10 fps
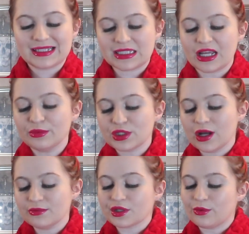
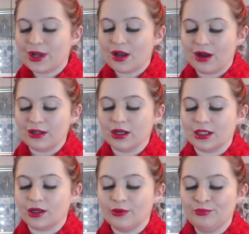Sometimes I wear
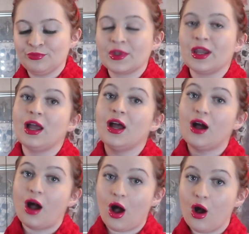eyeliner.
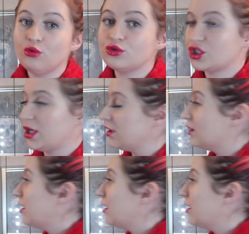Old Shannon,